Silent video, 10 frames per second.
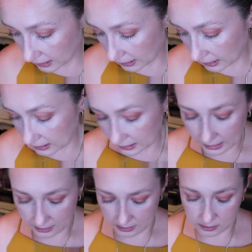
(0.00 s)
and
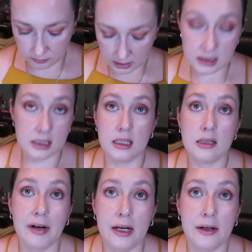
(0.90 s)
that is
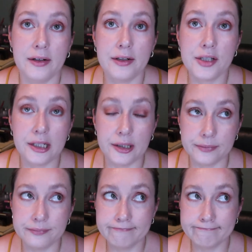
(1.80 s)
expired, so
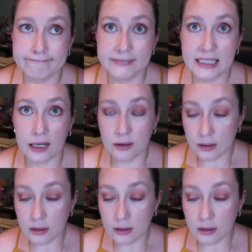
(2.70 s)
yeah.